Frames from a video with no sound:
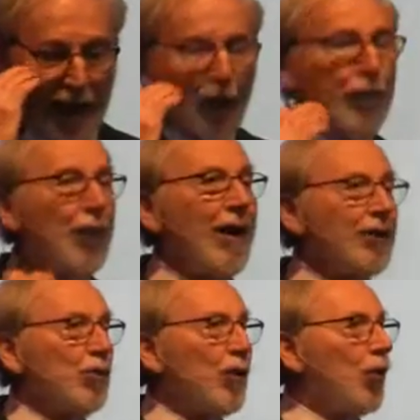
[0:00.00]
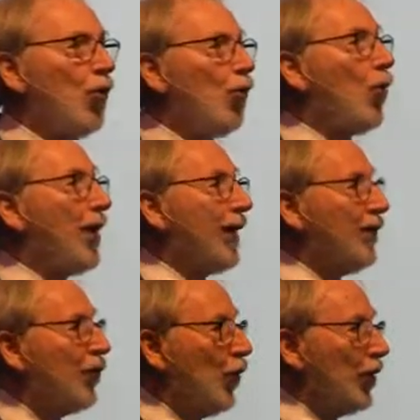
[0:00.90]
to help you answer what are called
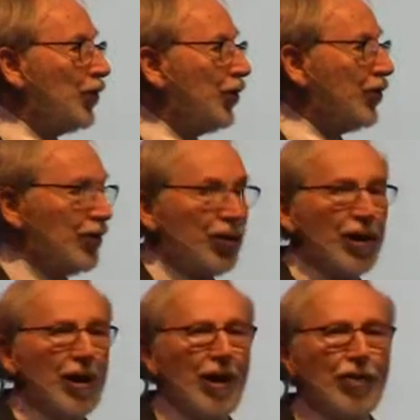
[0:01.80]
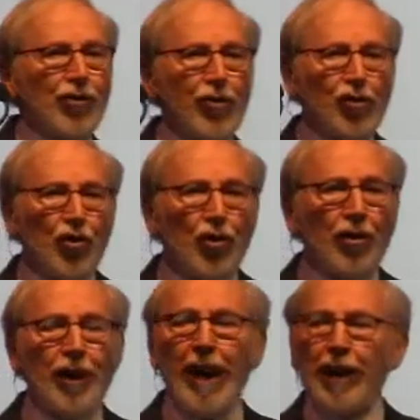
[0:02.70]
what-if questions. So the
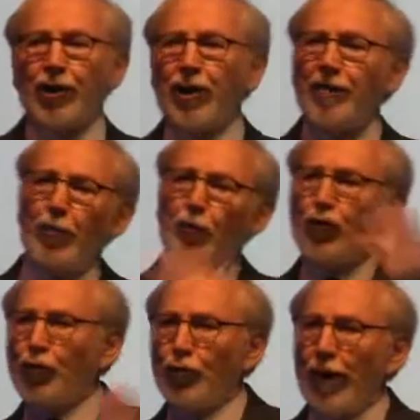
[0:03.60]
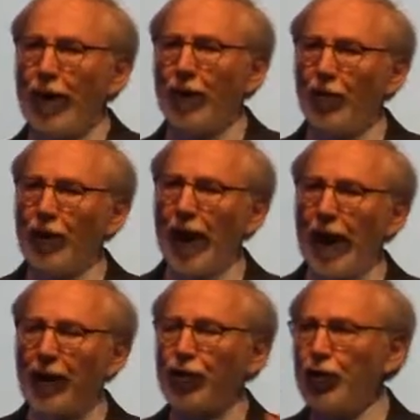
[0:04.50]
chart actually moves around
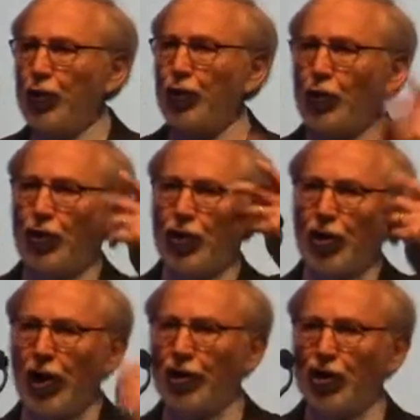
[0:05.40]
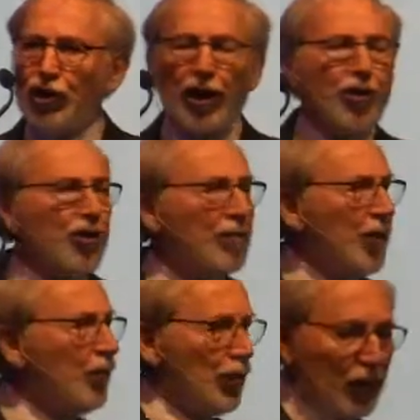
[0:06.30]
as you decide to change some
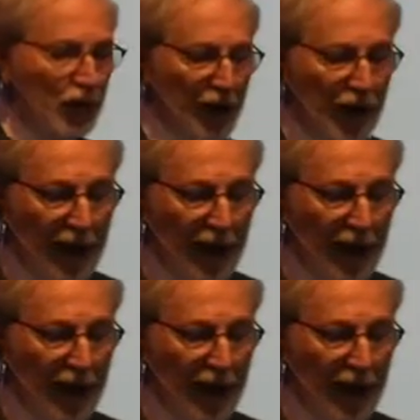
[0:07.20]
numbers